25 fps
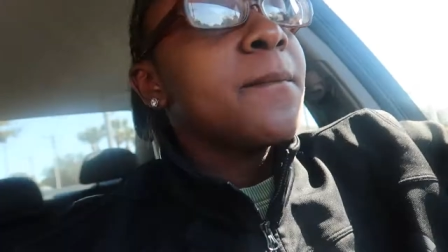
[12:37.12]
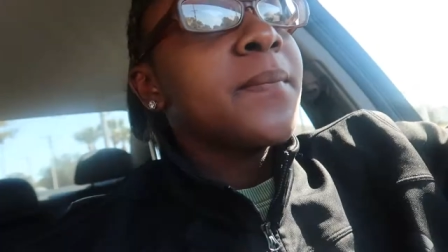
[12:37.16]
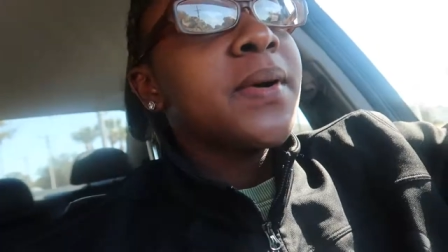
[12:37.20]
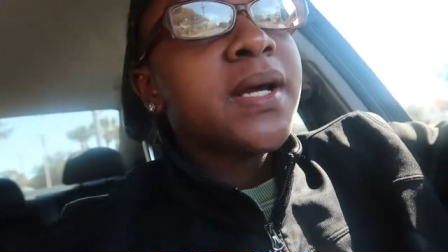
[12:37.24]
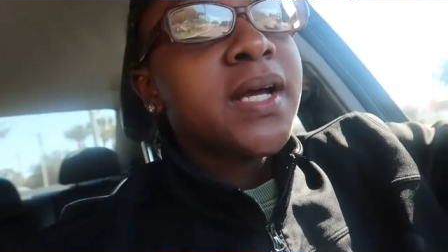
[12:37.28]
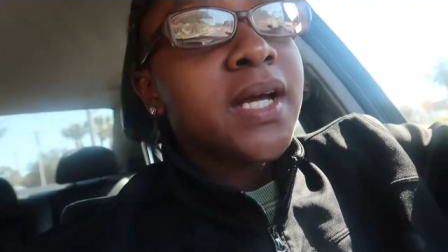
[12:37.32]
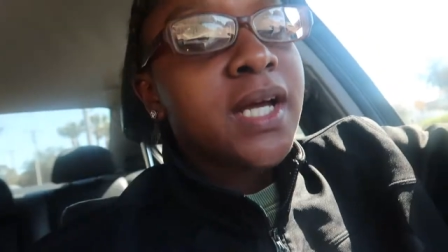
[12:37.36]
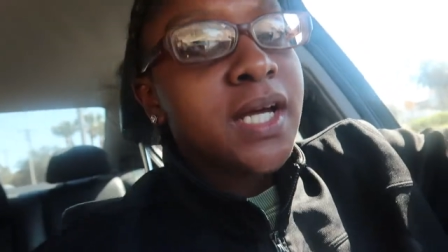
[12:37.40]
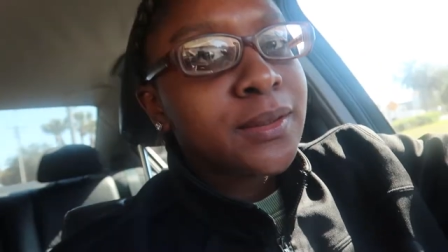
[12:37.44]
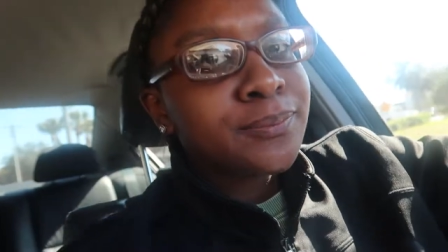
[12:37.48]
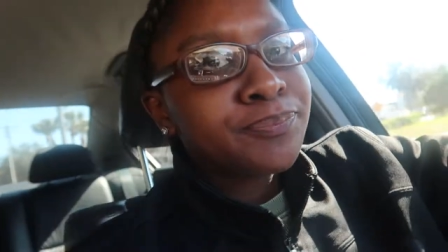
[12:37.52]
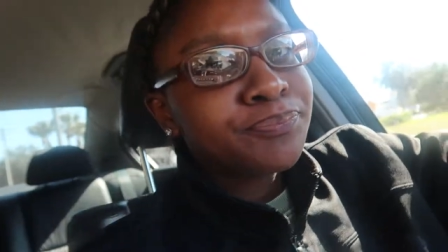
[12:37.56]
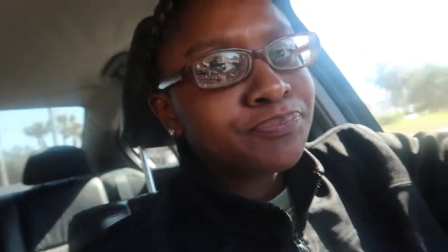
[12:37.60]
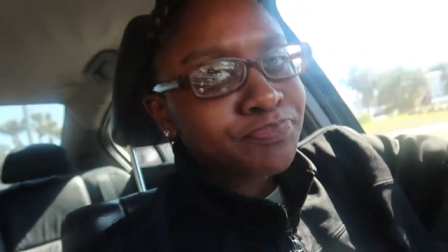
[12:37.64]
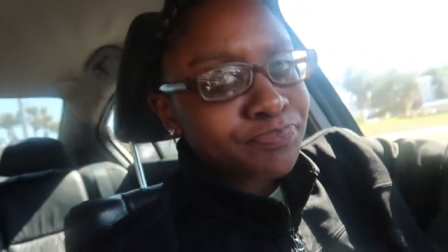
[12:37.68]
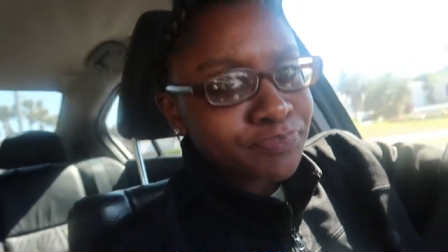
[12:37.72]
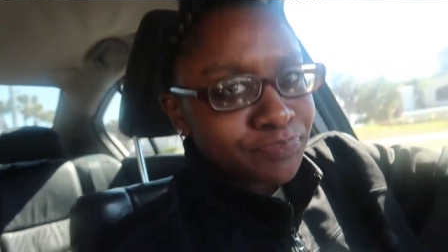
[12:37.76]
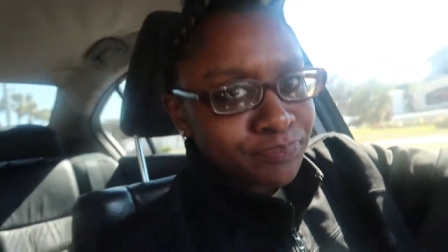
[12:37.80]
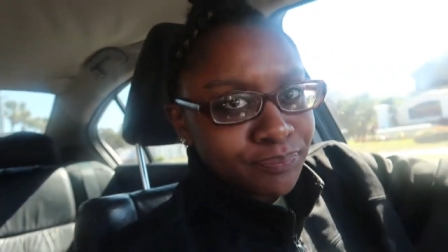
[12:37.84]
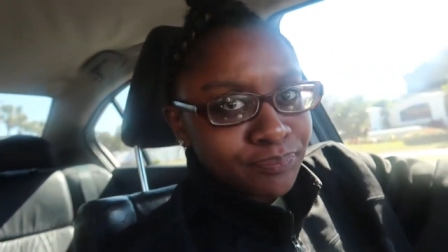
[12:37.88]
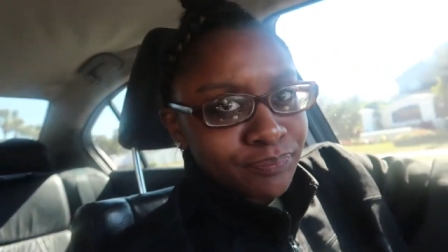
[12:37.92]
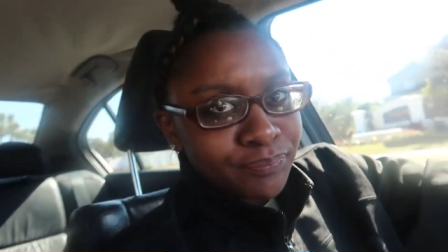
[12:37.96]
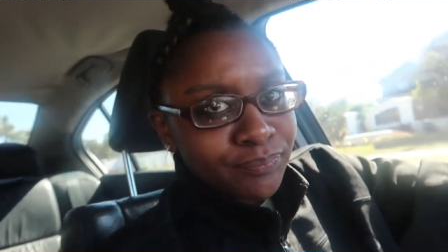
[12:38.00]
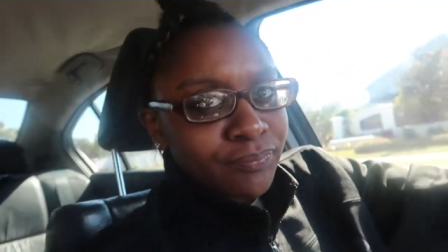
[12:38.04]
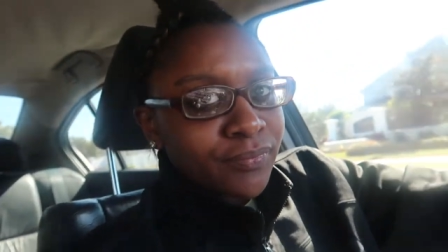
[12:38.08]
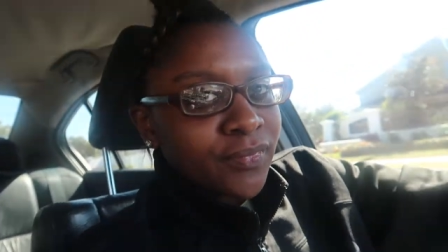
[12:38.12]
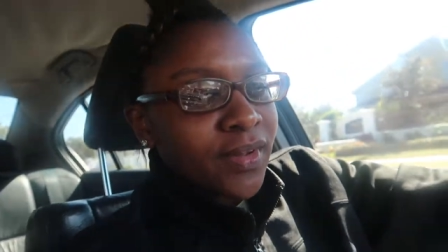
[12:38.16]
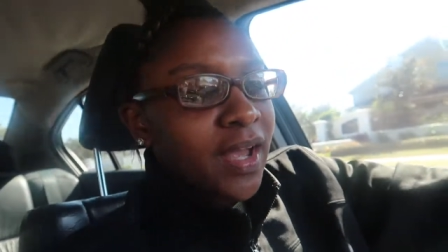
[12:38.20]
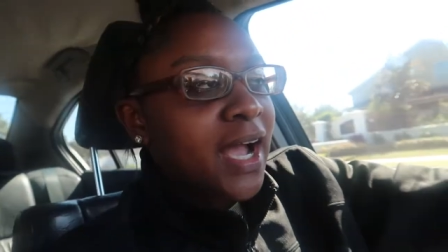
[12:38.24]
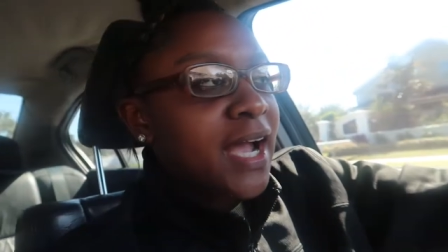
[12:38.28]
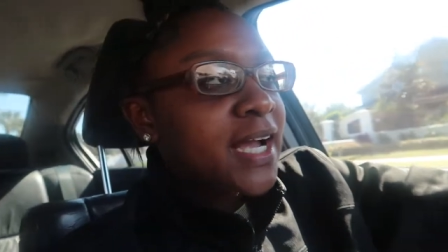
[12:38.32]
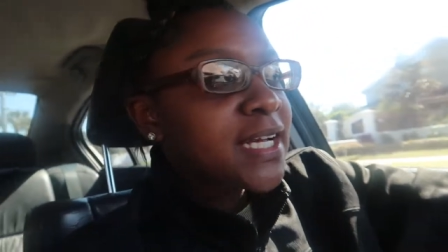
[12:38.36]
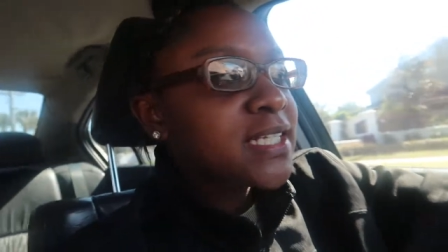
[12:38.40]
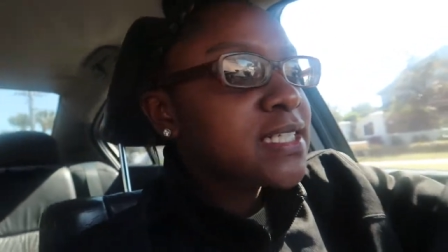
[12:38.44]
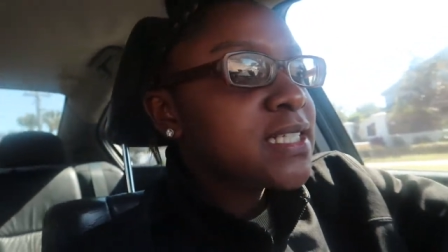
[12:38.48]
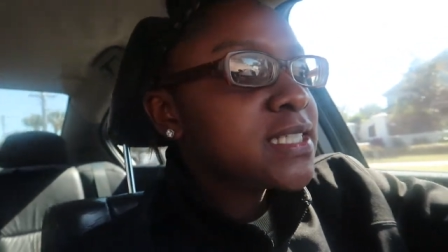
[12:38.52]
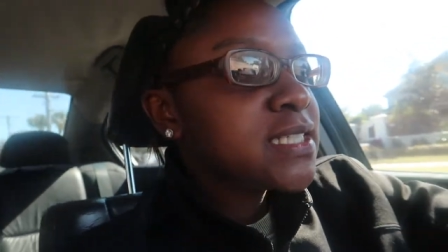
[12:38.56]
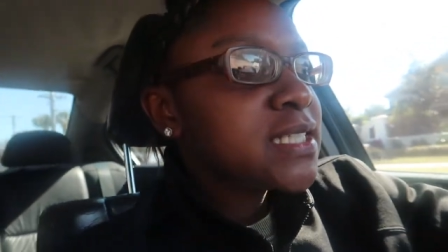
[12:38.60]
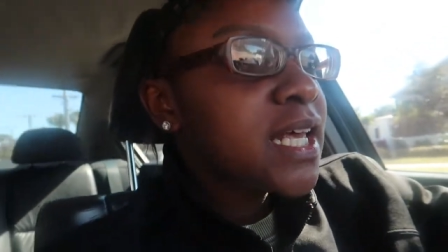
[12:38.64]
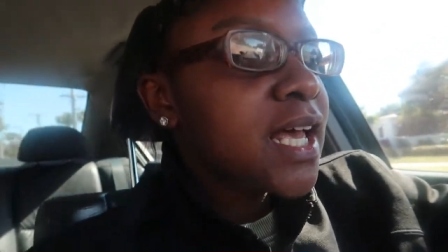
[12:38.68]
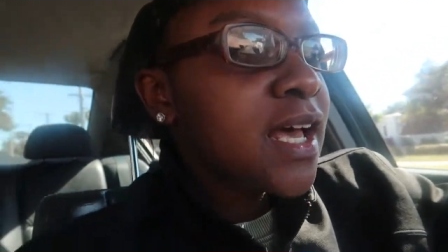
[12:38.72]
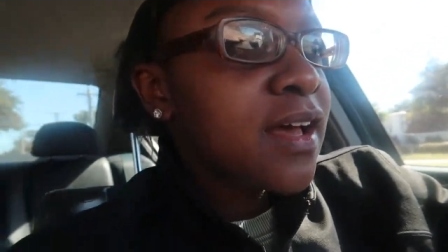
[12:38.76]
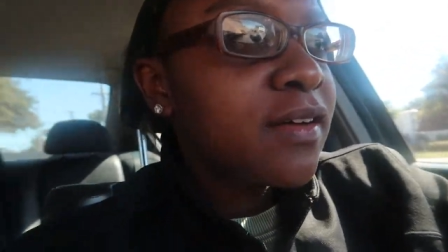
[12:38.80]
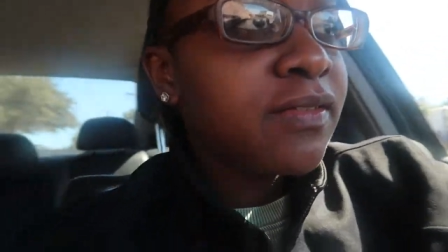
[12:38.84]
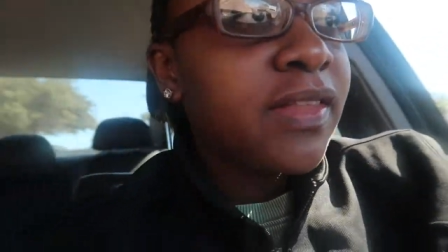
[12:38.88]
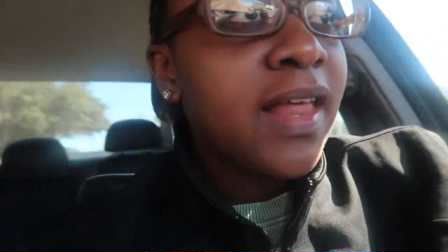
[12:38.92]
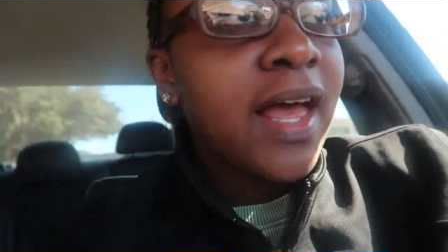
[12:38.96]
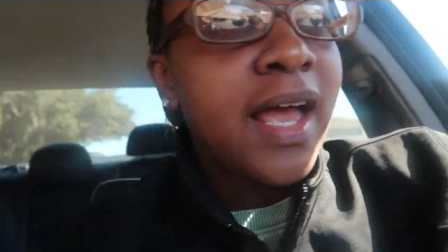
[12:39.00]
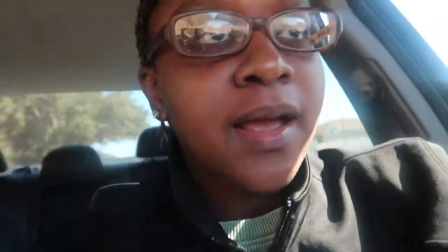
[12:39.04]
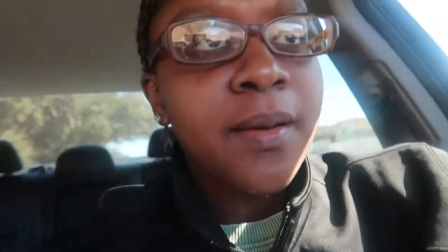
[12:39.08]
But yeah, I just
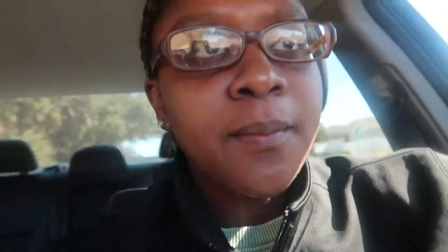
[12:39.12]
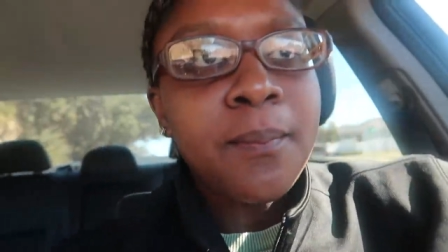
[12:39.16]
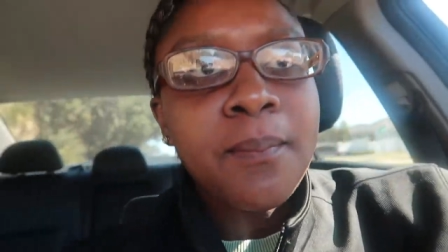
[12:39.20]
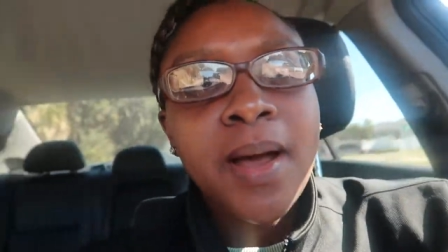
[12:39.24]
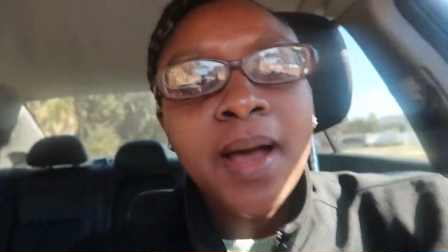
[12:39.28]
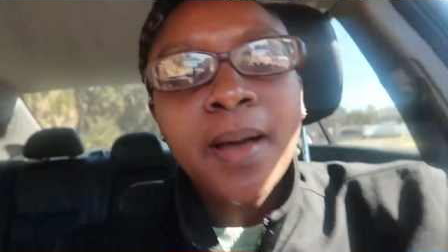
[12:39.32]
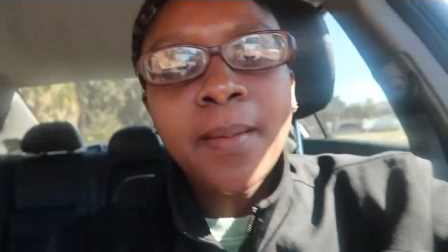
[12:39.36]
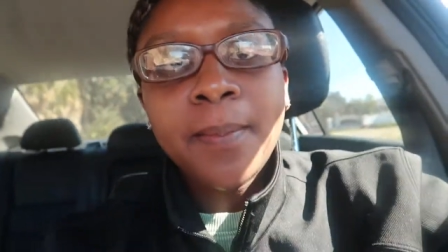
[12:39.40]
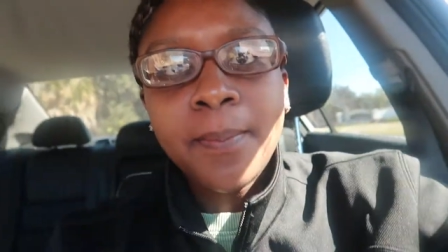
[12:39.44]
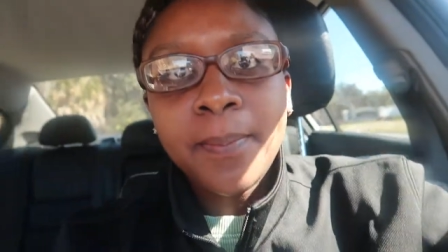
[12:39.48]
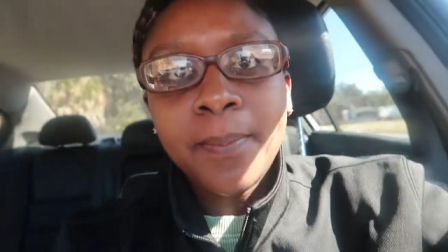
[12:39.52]
have like my